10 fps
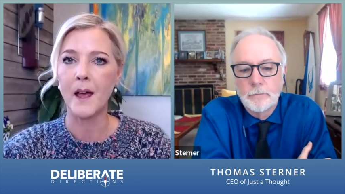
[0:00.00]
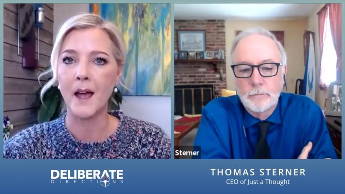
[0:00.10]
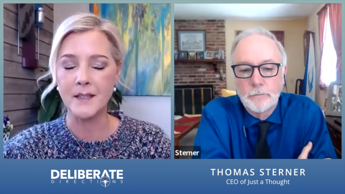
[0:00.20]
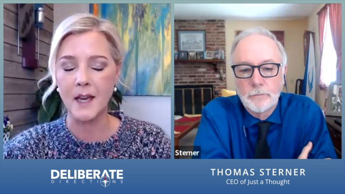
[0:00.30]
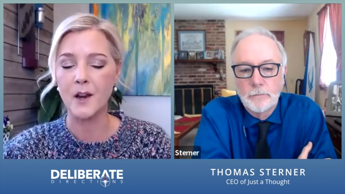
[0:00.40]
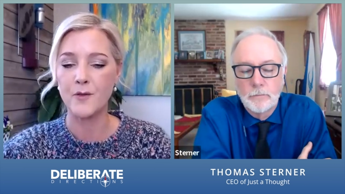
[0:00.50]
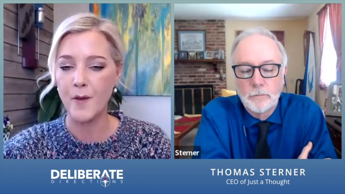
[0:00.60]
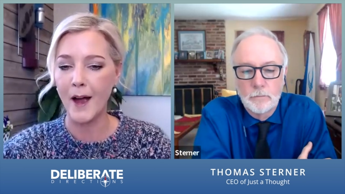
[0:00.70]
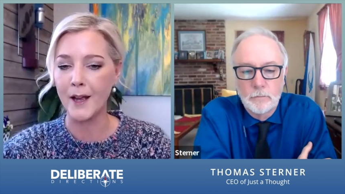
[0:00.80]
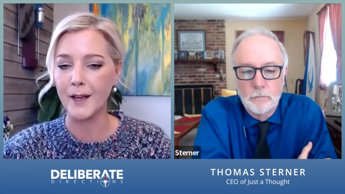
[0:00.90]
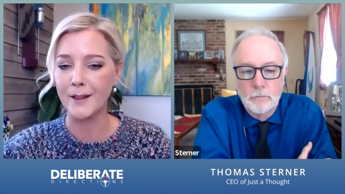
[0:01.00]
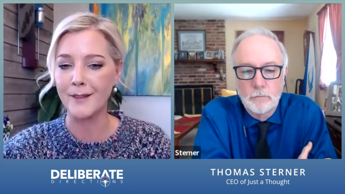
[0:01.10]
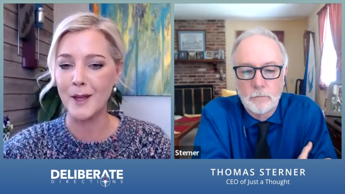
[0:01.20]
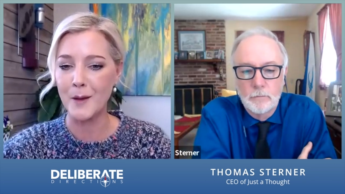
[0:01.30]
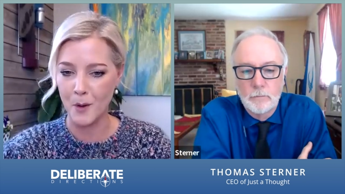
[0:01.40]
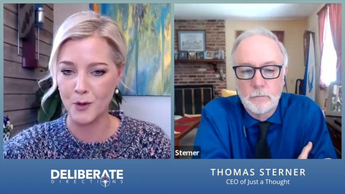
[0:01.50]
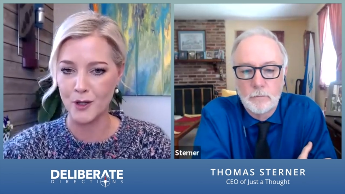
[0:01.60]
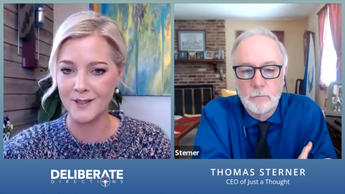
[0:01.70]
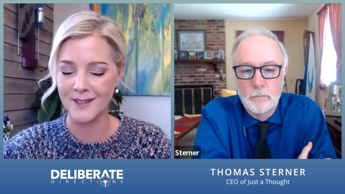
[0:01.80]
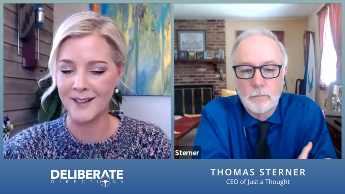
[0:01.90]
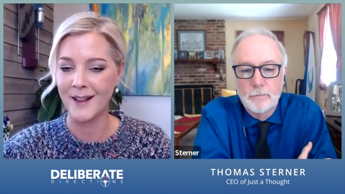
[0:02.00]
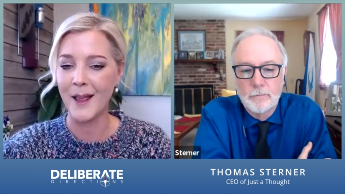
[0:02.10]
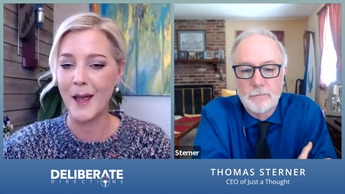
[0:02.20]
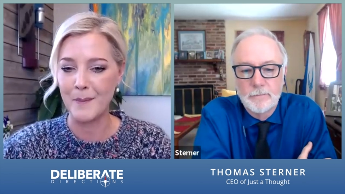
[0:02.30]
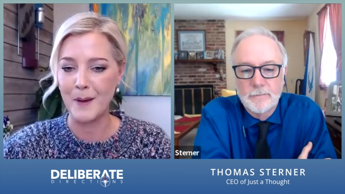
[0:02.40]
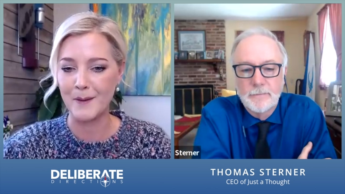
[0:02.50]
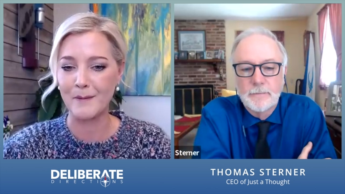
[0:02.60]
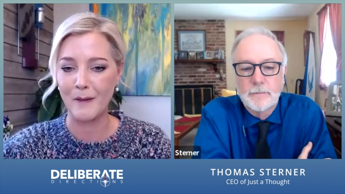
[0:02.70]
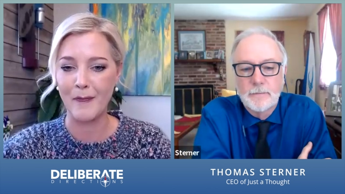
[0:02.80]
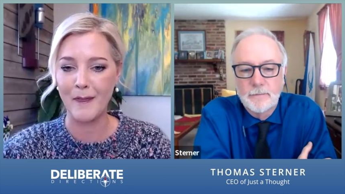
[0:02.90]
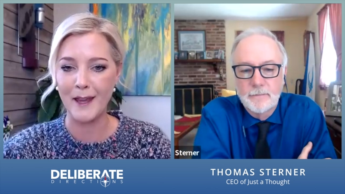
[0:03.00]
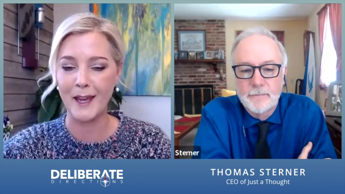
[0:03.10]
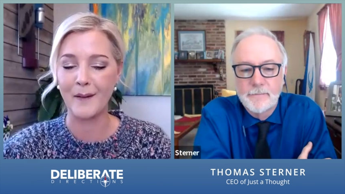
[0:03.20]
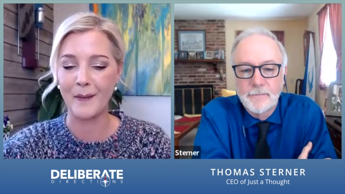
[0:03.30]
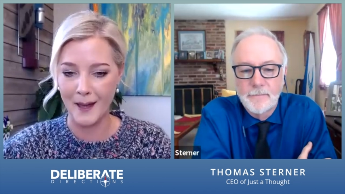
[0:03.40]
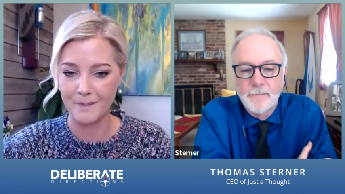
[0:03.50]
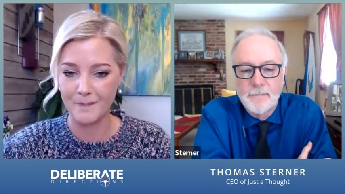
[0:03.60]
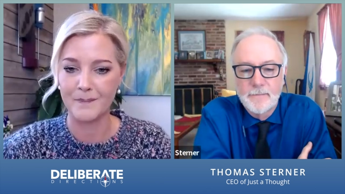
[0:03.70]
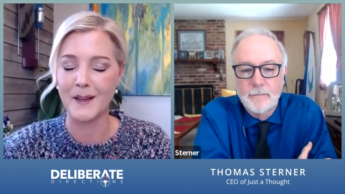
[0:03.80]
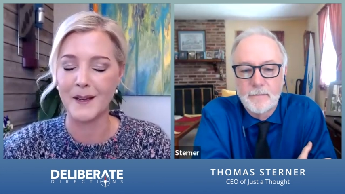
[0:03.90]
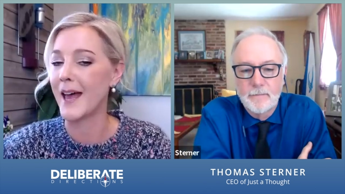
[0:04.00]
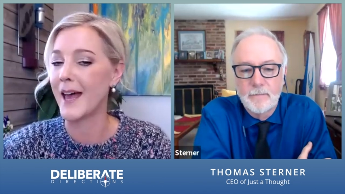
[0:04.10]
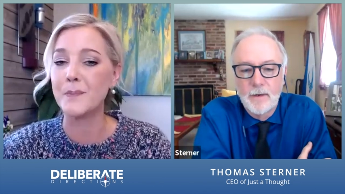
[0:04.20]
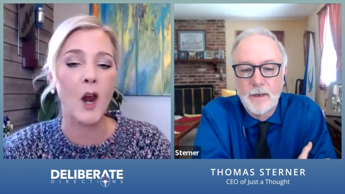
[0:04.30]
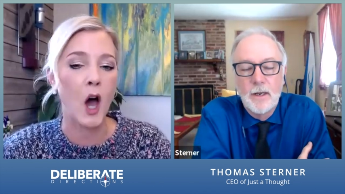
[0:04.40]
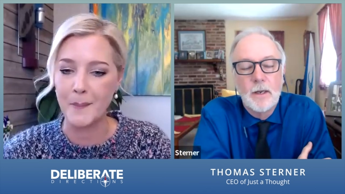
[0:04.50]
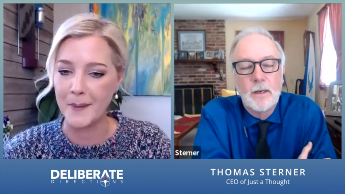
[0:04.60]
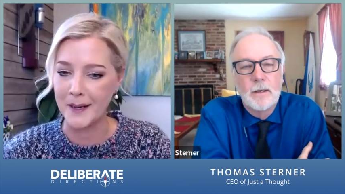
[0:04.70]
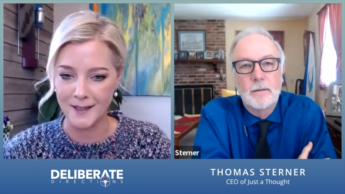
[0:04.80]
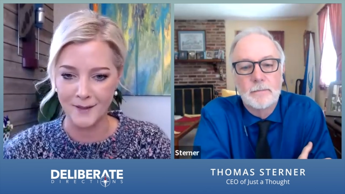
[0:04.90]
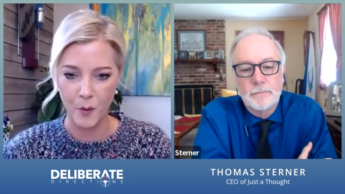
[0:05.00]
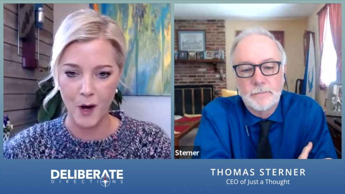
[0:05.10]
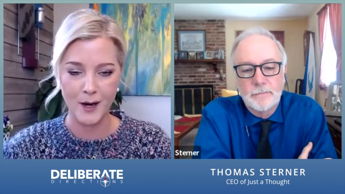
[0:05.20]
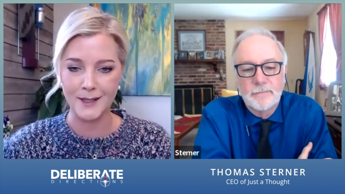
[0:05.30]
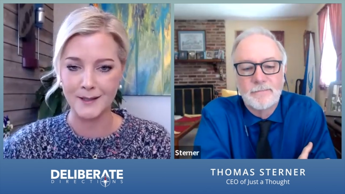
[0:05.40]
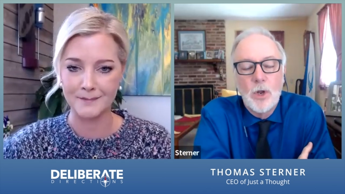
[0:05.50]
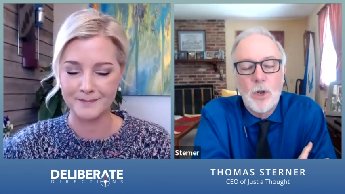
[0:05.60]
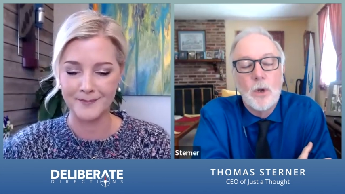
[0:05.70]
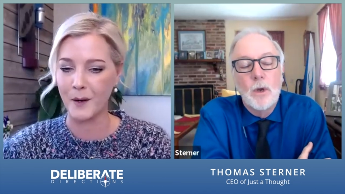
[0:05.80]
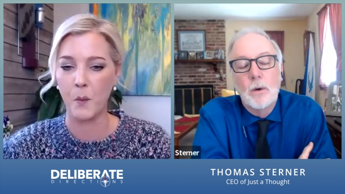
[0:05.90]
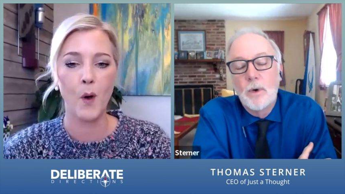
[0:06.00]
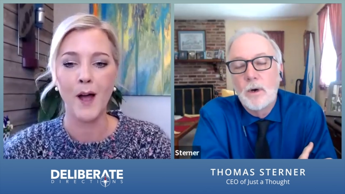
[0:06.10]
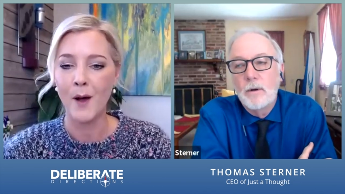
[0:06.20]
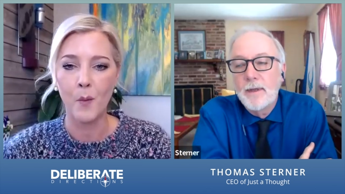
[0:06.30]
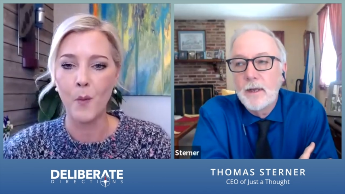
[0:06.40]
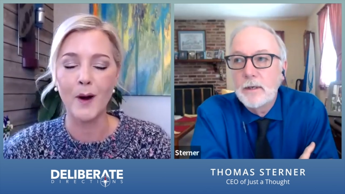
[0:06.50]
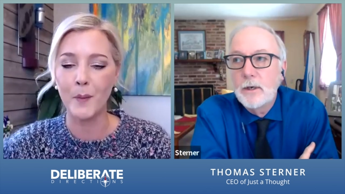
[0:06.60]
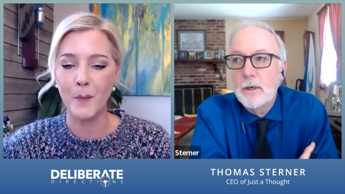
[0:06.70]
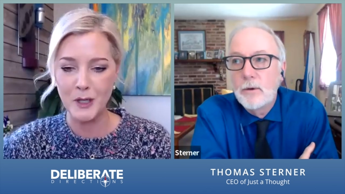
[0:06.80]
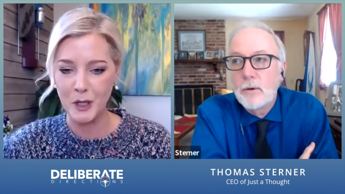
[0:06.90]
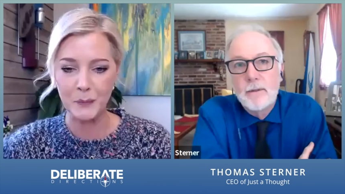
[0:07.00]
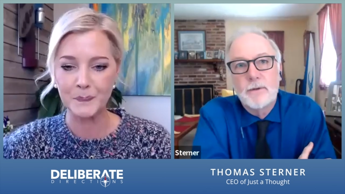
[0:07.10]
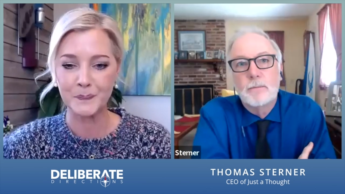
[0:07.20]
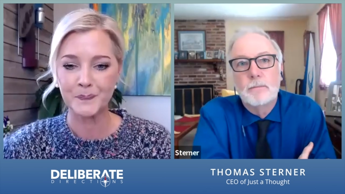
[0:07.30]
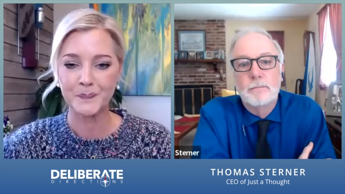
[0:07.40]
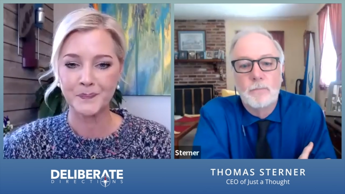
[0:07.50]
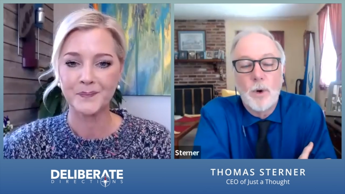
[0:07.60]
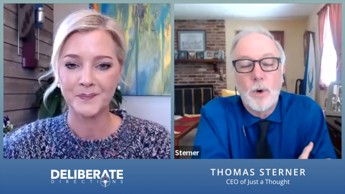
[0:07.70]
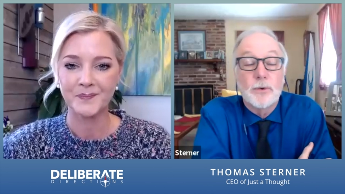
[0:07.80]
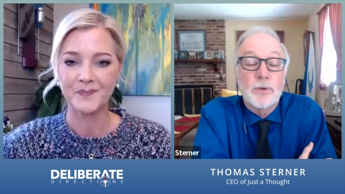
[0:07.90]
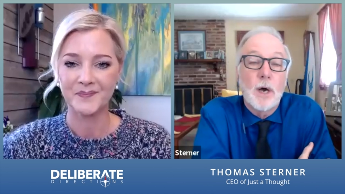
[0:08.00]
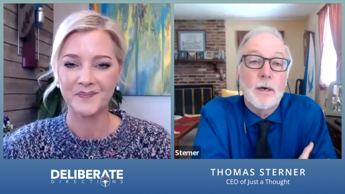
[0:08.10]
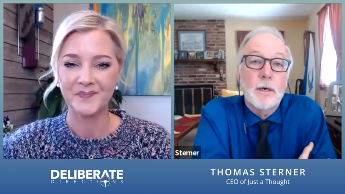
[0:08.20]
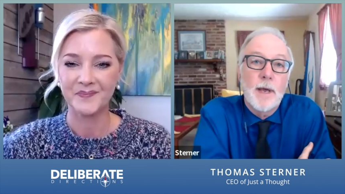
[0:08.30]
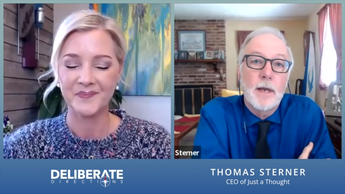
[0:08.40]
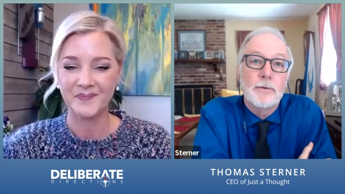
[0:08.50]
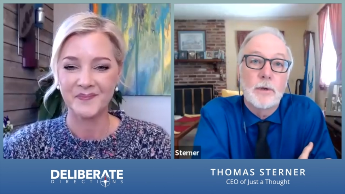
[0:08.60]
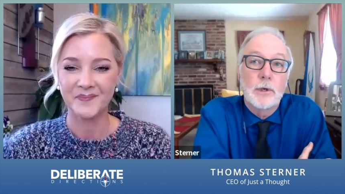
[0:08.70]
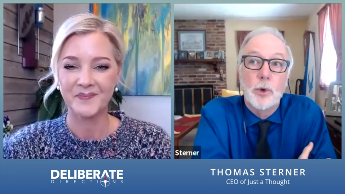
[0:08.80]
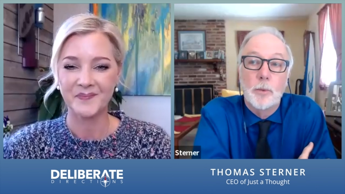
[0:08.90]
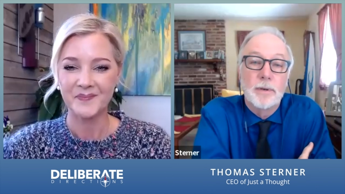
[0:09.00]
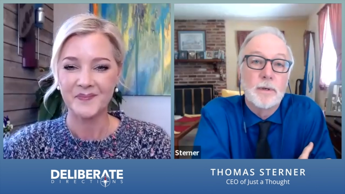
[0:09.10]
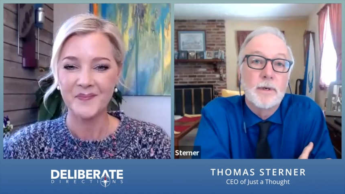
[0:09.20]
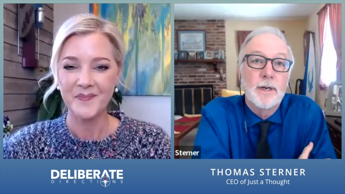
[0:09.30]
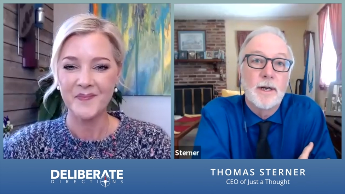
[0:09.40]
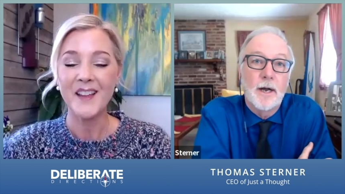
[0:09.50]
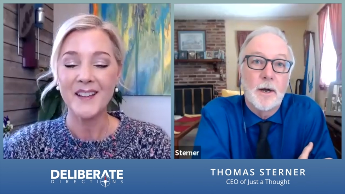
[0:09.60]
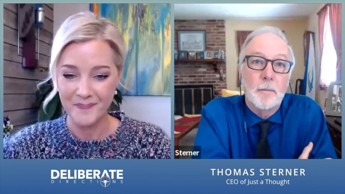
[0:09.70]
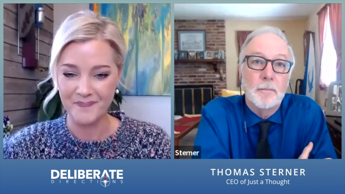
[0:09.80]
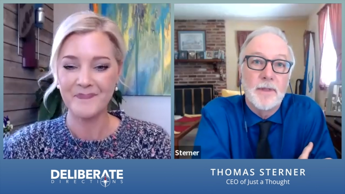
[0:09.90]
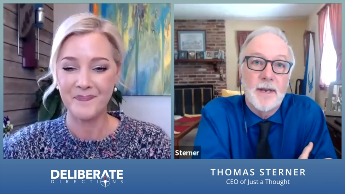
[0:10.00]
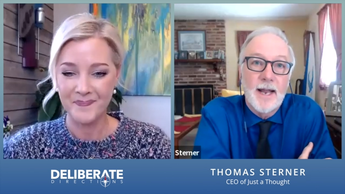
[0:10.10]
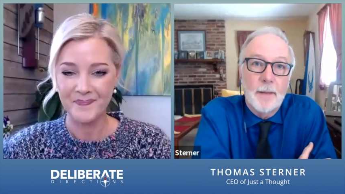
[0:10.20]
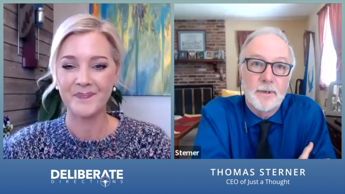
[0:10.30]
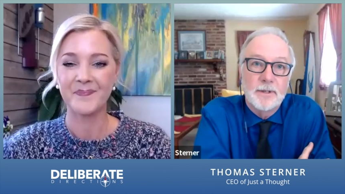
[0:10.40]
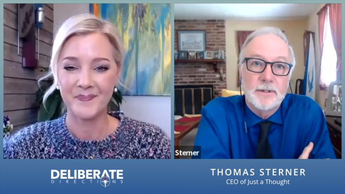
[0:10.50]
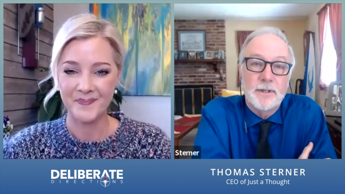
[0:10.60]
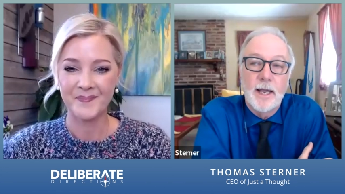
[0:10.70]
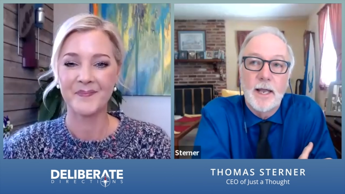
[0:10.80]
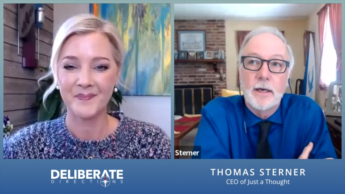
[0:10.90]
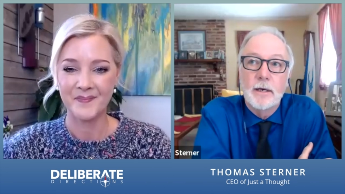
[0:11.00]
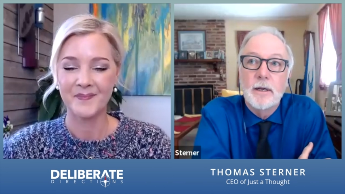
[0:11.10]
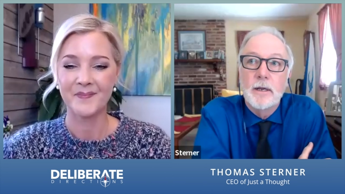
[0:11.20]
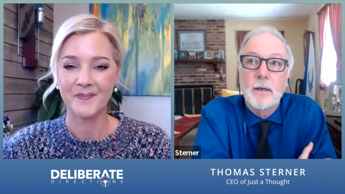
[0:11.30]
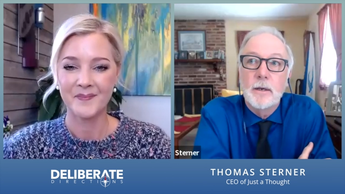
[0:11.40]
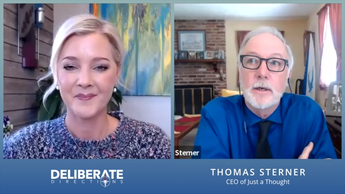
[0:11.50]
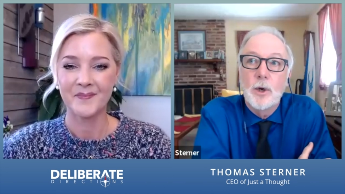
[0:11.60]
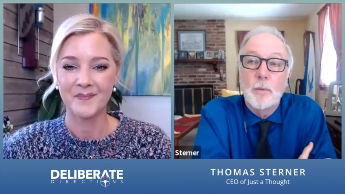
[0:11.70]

Speaker 1: identify the emotion and maybe even the thinking that has been automated for us?
Speaker 2: Like, well, that you know, this what we're talking about is a loop um, mm-hmm. that happens, and you know,